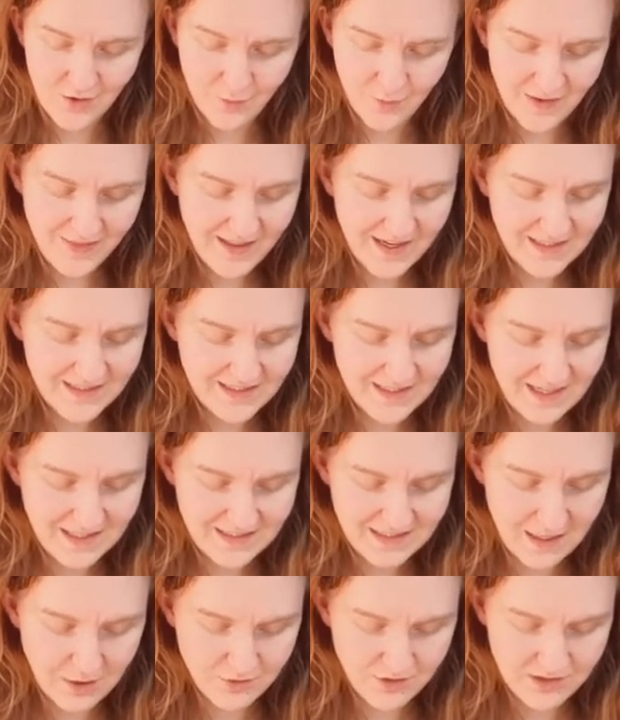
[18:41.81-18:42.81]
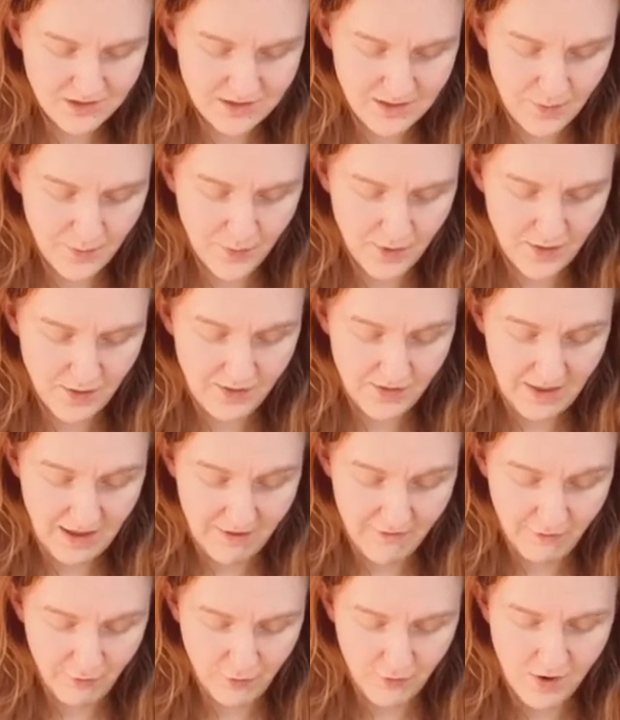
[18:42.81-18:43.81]
When they sat down to supper,
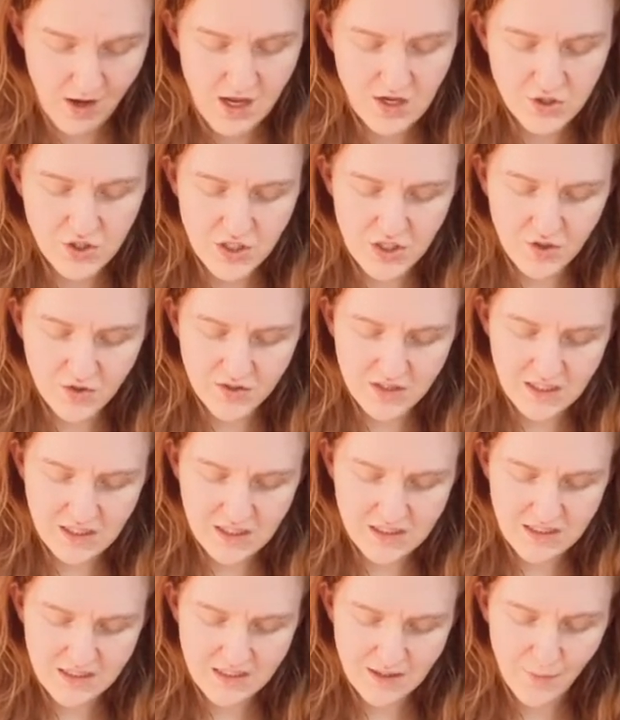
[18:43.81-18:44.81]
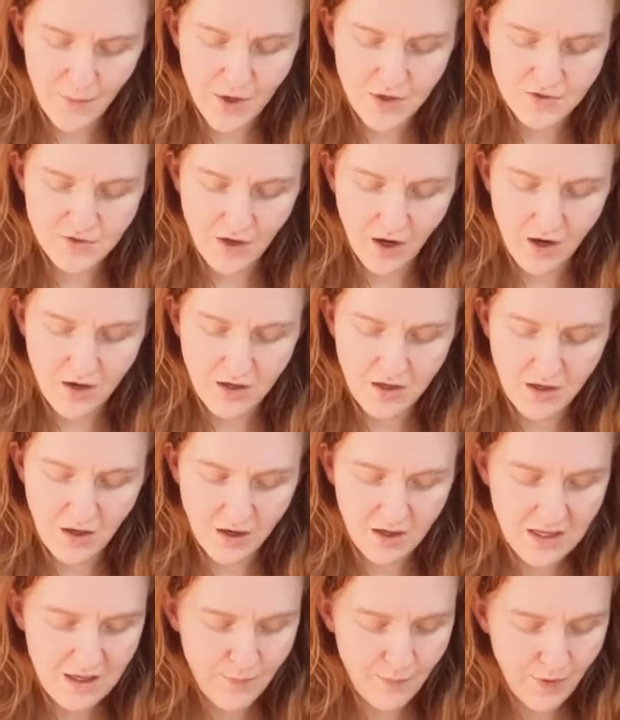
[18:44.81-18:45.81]
therefore, she considered it a most
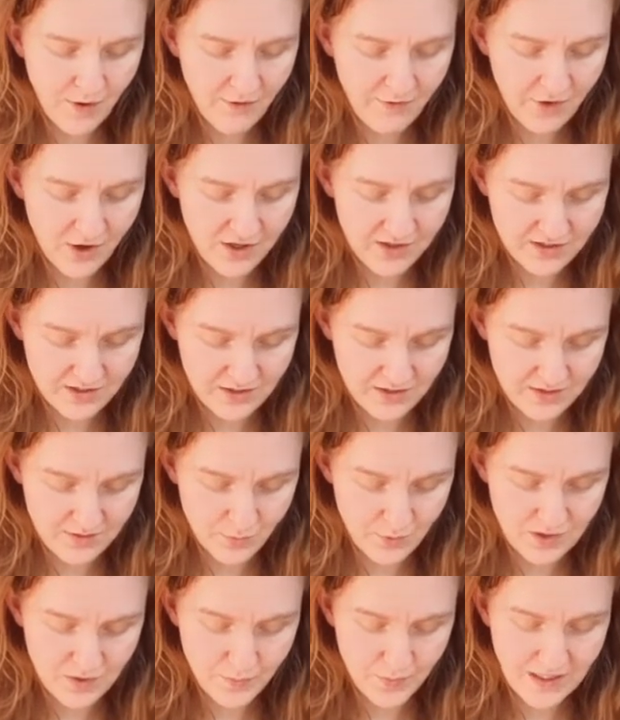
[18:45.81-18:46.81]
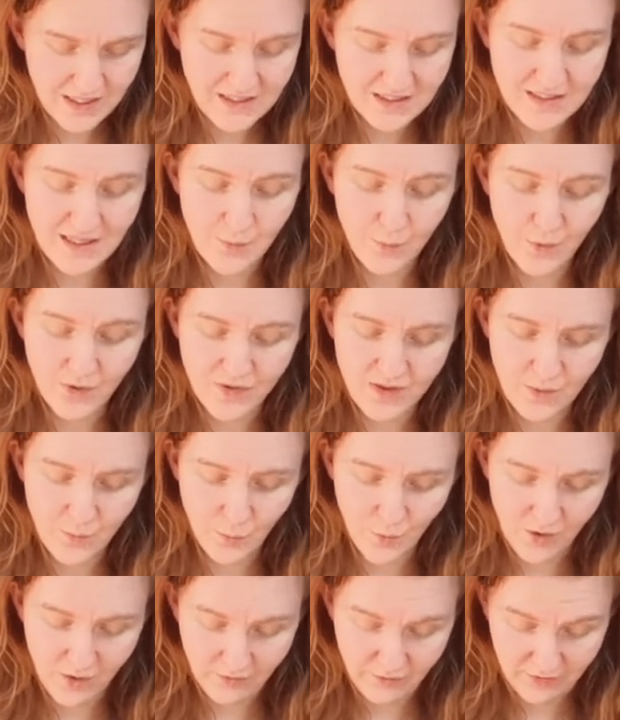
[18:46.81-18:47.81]
unlucky perverseness which placed them within
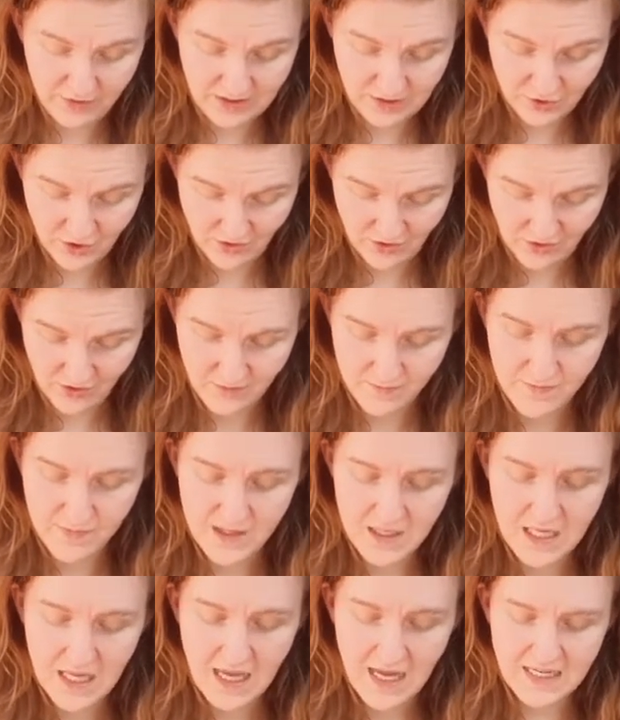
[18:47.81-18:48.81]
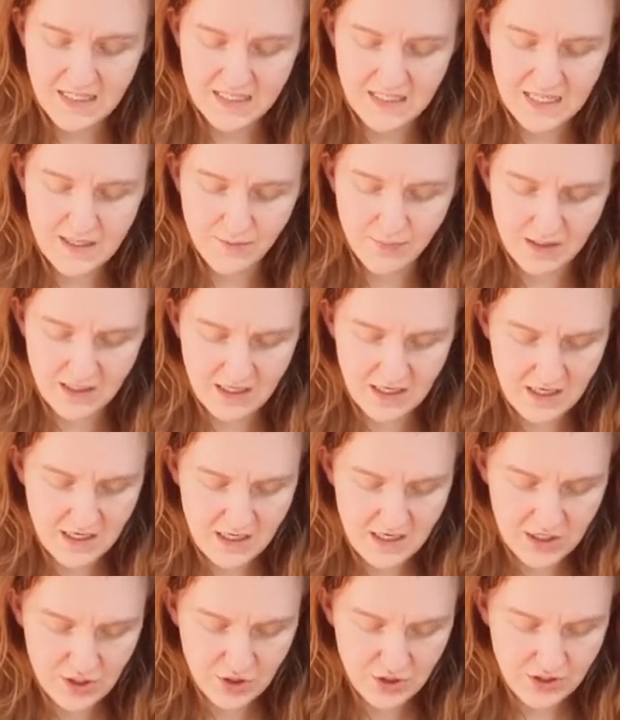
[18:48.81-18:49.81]
one of each other, and deeply
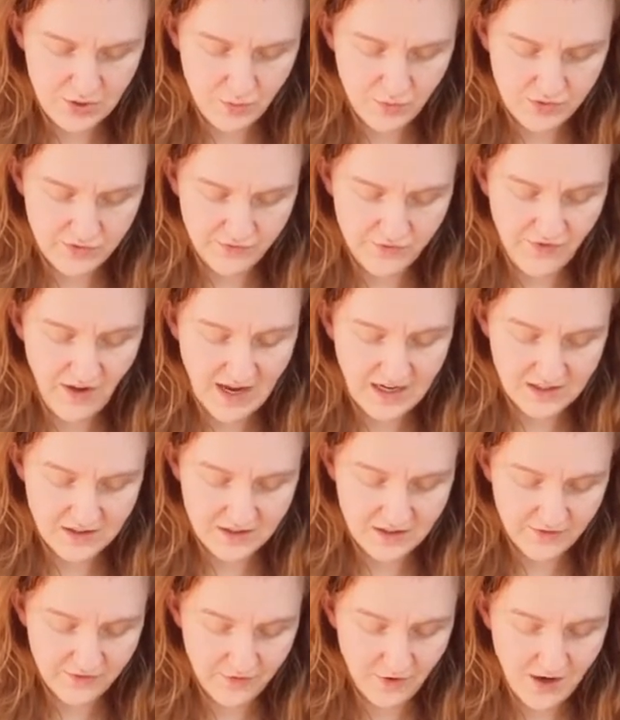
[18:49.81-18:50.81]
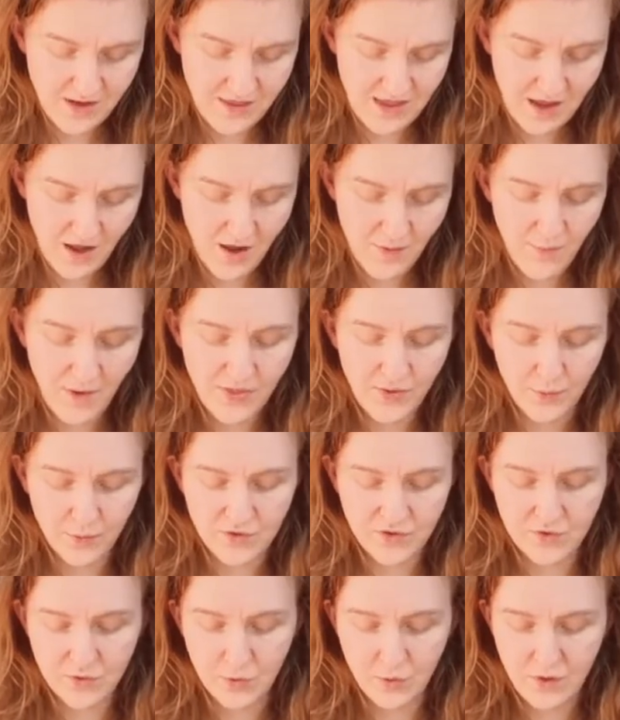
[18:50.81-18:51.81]
she was vexed to find that her mother
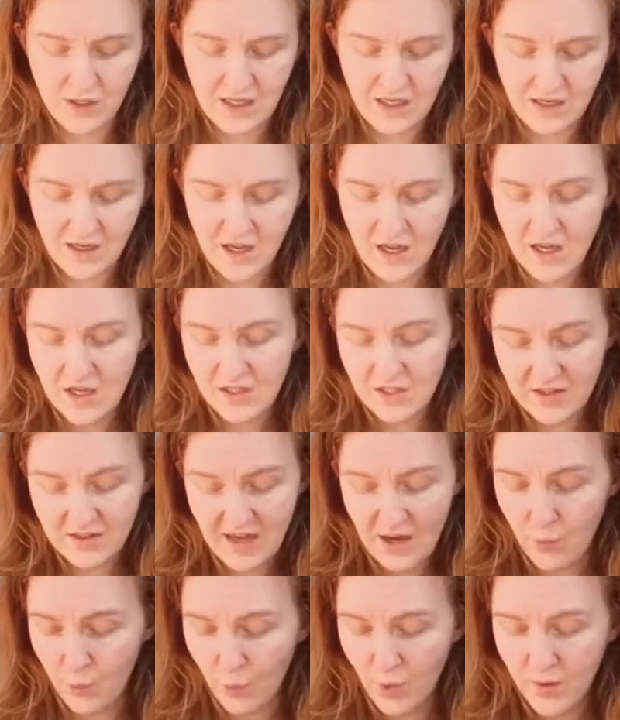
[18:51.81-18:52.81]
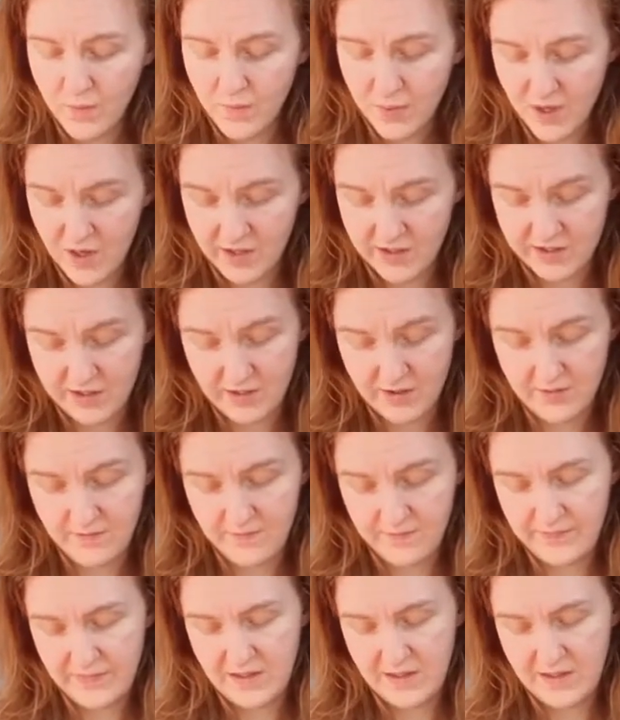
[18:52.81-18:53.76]
was talking to that one person,